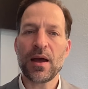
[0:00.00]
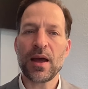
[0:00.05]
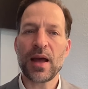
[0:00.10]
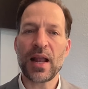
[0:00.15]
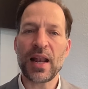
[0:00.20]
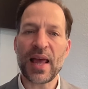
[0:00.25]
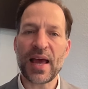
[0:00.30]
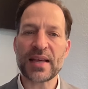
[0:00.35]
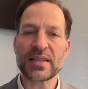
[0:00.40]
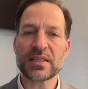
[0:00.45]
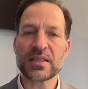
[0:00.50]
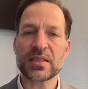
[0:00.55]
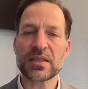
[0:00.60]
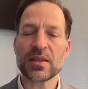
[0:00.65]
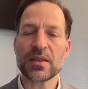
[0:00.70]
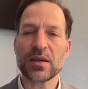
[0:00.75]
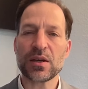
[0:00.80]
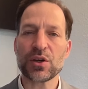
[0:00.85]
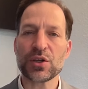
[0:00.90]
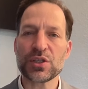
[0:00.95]
Alas,
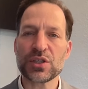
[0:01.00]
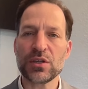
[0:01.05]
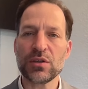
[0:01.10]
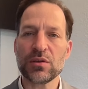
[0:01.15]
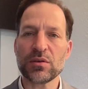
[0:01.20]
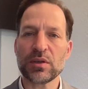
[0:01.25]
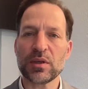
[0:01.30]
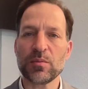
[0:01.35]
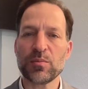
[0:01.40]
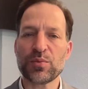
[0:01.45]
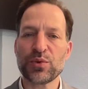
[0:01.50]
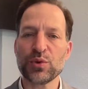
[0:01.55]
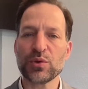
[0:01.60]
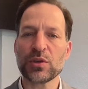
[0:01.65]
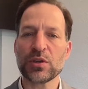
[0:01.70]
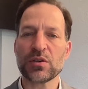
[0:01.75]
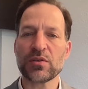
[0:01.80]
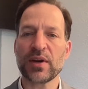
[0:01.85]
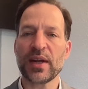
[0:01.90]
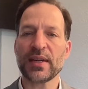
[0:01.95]
the continuing
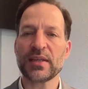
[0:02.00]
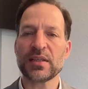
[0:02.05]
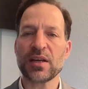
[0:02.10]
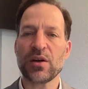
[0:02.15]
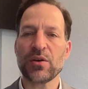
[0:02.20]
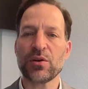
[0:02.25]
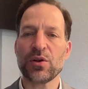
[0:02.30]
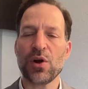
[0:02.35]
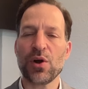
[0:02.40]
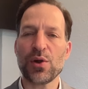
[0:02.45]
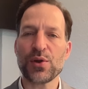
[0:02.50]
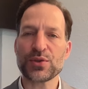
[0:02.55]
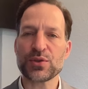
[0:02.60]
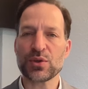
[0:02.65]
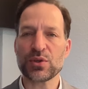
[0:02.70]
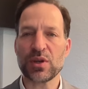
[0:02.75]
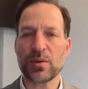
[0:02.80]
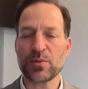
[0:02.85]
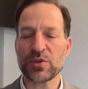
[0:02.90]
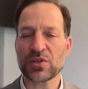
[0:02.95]
brutal crackdown
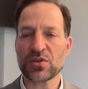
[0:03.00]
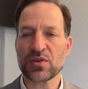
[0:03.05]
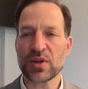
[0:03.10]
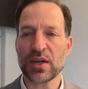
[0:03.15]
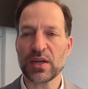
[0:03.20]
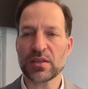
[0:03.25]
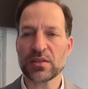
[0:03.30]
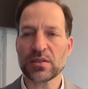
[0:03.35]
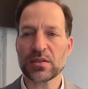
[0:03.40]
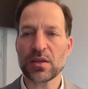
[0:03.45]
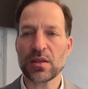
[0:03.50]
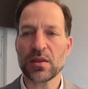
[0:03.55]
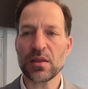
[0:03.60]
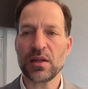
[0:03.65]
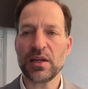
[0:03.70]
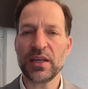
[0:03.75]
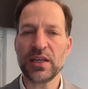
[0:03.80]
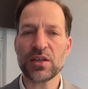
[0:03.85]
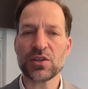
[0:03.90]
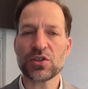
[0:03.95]
also demonstrates
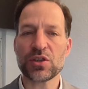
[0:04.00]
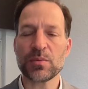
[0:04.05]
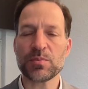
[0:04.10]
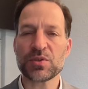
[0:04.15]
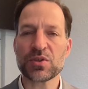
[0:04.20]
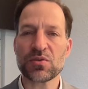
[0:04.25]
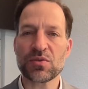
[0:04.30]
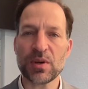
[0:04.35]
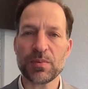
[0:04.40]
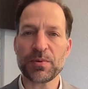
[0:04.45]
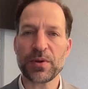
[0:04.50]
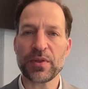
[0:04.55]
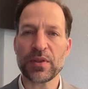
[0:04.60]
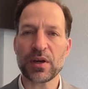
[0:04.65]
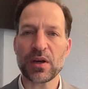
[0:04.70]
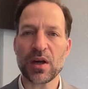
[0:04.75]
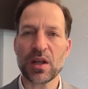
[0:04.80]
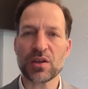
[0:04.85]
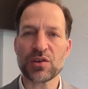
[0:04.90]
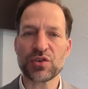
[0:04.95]
the leadership's grip on
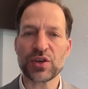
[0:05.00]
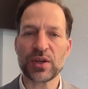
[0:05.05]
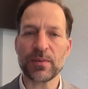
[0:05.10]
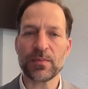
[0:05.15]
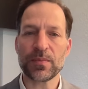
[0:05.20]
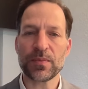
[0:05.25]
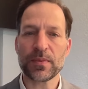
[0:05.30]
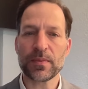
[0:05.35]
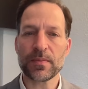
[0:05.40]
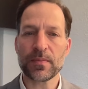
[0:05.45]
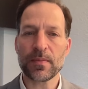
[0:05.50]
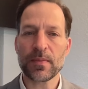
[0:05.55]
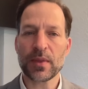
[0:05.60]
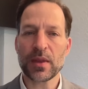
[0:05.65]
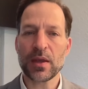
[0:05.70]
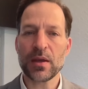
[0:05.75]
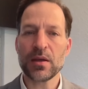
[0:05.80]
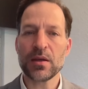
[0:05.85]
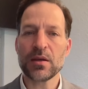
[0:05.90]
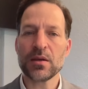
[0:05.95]
the country.
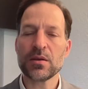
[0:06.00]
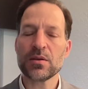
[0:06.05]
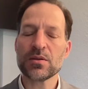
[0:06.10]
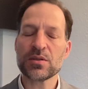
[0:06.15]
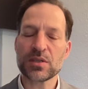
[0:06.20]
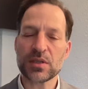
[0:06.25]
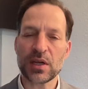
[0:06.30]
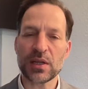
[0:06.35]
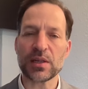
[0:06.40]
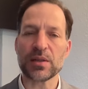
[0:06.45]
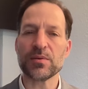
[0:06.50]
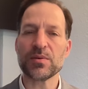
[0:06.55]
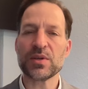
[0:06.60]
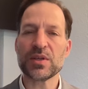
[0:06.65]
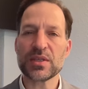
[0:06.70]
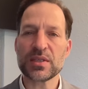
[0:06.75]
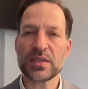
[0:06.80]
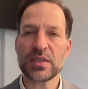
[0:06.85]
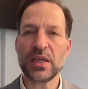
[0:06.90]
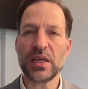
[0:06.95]
Still,
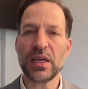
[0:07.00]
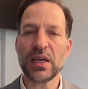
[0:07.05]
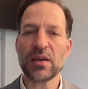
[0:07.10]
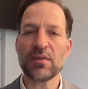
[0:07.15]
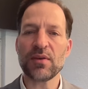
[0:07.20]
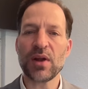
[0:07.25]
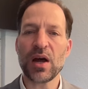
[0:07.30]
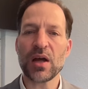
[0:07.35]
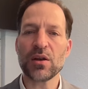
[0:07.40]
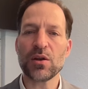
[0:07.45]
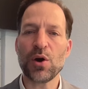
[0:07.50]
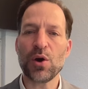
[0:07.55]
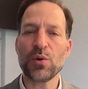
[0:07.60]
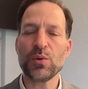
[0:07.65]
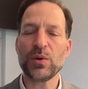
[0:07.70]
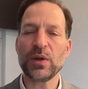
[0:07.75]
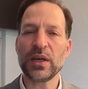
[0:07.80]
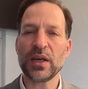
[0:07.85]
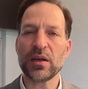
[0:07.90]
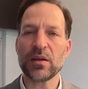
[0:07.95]
seeing Iran
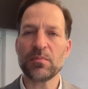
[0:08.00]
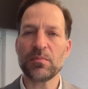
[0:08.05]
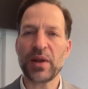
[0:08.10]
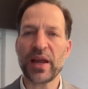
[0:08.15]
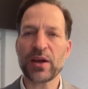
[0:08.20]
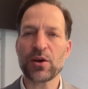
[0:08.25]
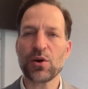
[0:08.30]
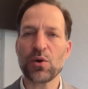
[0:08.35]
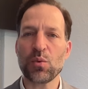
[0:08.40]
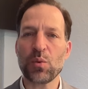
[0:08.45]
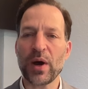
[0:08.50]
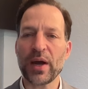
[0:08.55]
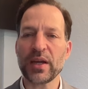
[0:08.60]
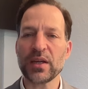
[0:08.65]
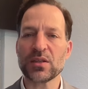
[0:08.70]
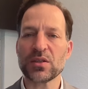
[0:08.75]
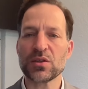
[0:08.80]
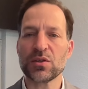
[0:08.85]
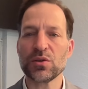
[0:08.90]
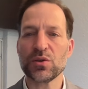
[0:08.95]
only in black or
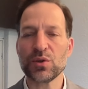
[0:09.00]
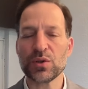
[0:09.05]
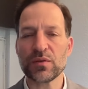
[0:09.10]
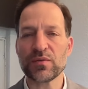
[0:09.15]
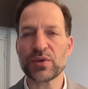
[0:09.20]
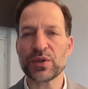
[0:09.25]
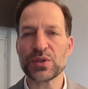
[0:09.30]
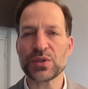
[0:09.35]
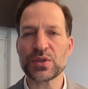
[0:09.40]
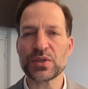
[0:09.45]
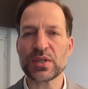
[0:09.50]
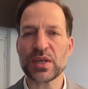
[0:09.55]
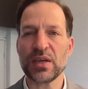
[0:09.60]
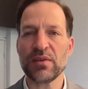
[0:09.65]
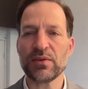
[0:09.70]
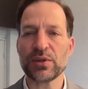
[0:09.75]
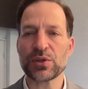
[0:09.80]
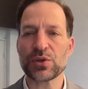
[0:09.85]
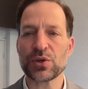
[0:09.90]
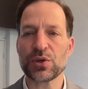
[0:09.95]
white, good versus
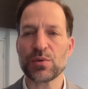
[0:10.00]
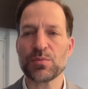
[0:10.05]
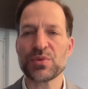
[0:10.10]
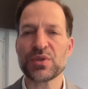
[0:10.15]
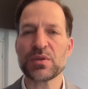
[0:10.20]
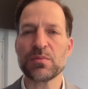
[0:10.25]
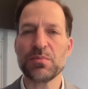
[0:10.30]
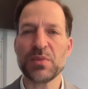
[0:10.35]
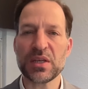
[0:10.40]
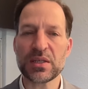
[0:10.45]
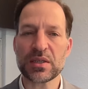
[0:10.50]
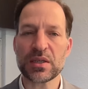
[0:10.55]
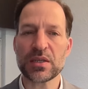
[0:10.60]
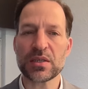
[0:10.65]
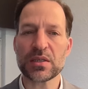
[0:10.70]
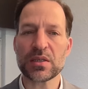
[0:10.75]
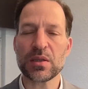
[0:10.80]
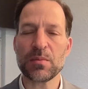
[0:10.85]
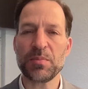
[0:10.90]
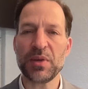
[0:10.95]
evil terms
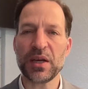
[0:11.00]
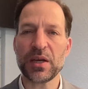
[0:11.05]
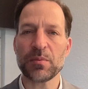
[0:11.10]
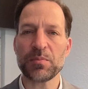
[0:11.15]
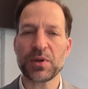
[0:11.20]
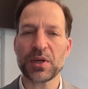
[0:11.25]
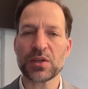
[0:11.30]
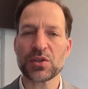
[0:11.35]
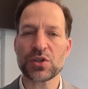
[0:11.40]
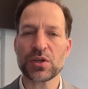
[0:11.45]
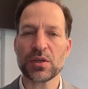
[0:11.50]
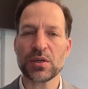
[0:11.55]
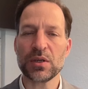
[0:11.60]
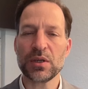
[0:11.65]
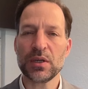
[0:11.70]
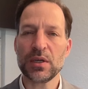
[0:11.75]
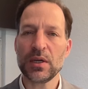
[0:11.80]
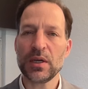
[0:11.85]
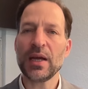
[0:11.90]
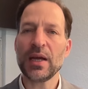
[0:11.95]
misses the bigger picture
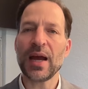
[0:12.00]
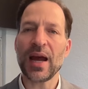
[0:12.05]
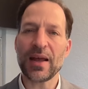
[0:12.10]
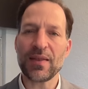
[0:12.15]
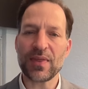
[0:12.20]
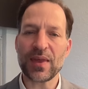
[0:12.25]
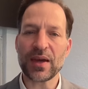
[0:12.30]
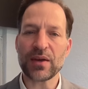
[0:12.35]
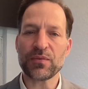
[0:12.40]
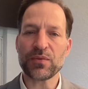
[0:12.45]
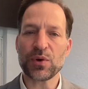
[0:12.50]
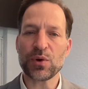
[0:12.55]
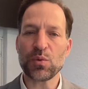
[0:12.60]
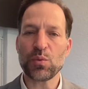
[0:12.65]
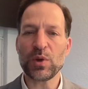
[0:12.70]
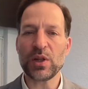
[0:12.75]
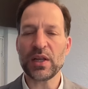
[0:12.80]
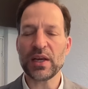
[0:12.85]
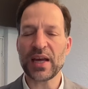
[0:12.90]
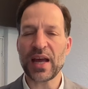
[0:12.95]
and therefore
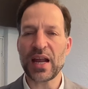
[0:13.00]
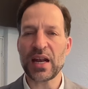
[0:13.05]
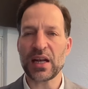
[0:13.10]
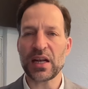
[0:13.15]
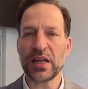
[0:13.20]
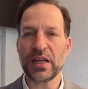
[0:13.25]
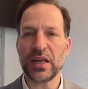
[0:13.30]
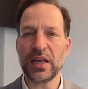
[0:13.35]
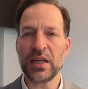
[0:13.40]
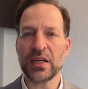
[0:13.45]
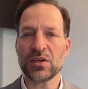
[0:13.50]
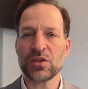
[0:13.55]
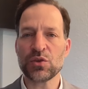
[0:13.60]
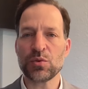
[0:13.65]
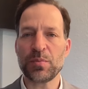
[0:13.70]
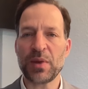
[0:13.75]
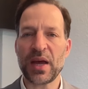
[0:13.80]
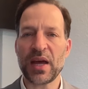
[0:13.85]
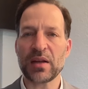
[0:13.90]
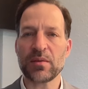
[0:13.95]
will again lead to
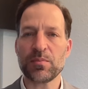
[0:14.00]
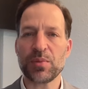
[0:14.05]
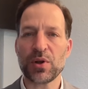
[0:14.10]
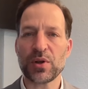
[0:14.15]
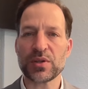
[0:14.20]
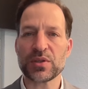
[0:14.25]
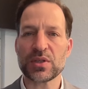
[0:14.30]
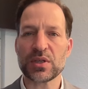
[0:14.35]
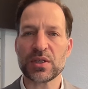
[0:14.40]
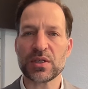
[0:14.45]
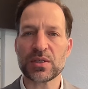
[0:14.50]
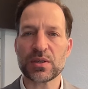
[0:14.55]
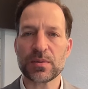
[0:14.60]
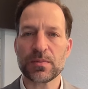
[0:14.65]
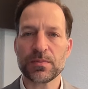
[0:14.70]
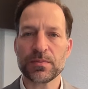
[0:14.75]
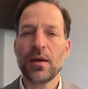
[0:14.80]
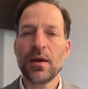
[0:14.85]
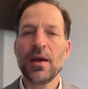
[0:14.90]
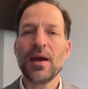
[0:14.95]
bad policies.
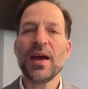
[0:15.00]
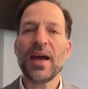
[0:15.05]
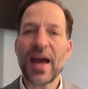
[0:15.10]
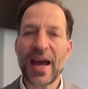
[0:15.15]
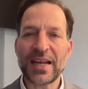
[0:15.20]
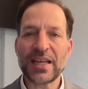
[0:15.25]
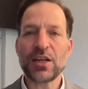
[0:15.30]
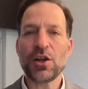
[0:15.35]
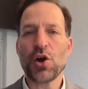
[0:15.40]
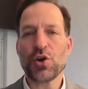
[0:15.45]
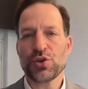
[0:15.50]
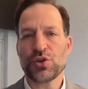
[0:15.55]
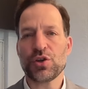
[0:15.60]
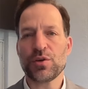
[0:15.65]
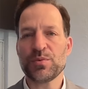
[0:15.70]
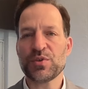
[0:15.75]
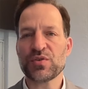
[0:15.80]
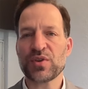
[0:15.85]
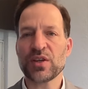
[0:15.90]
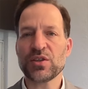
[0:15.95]
Any
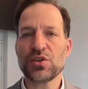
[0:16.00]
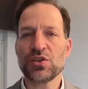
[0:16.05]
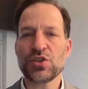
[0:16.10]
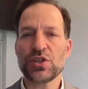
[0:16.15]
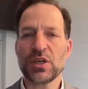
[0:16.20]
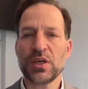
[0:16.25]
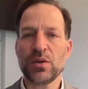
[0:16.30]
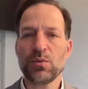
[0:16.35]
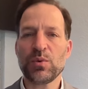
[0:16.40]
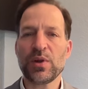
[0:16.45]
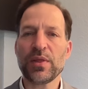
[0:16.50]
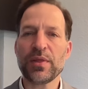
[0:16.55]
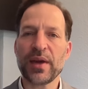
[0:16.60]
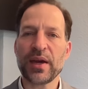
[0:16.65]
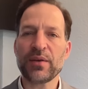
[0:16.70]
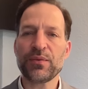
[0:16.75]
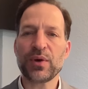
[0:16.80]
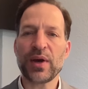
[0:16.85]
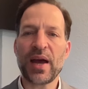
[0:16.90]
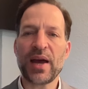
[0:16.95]
long-term strategy will
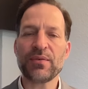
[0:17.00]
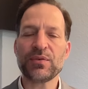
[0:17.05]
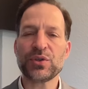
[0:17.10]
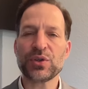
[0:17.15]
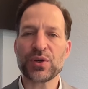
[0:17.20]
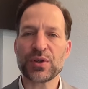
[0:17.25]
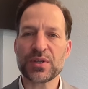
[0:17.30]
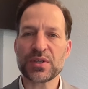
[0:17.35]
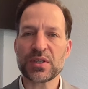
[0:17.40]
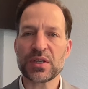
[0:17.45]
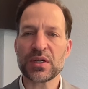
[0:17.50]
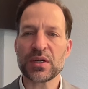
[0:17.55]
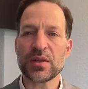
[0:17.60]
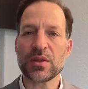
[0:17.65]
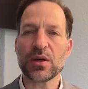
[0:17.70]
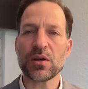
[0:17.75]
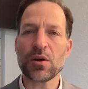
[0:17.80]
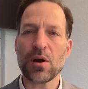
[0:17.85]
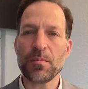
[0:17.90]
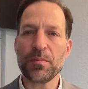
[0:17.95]
therefore have to consider
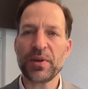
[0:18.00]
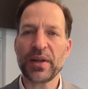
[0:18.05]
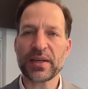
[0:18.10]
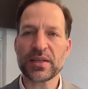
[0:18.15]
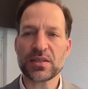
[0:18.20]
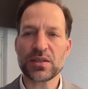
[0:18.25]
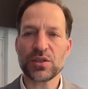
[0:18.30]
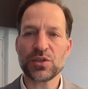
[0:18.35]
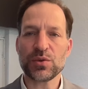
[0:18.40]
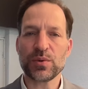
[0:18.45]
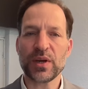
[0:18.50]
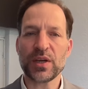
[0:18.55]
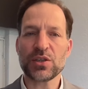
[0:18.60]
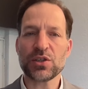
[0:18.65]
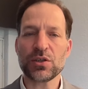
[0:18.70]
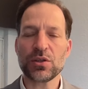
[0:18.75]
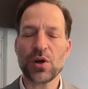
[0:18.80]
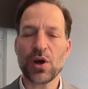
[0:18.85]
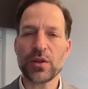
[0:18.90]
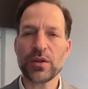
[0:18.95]
the complex
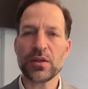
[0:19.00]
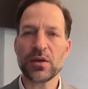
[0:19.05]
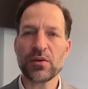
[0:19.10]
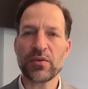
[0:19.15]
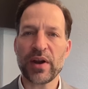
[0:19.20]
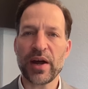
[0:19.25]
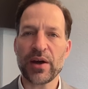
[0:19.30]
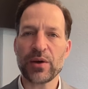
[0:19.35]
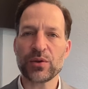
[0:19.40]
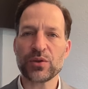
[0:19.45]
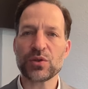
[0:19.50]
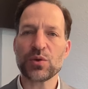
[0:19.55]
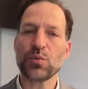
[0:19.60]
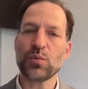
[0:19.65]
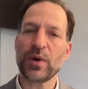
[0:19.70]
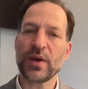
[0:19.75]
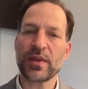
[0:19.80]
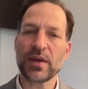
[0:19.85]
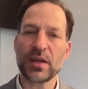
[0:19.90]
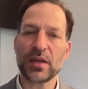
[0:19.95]
situation on the ground,
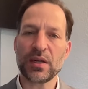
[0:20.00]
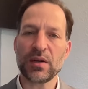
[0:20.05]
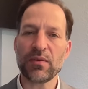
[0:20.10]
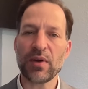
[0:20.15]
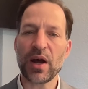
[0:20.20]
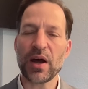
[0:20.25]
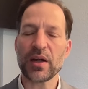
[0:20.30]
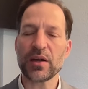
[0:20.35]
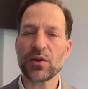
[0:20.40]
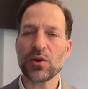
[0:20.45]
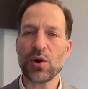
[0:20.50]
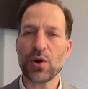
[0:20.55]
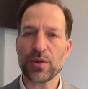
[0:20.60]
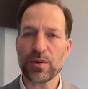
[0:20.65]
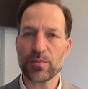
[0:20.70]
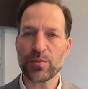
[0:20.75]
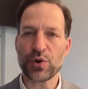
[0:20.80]
whether in Iran or the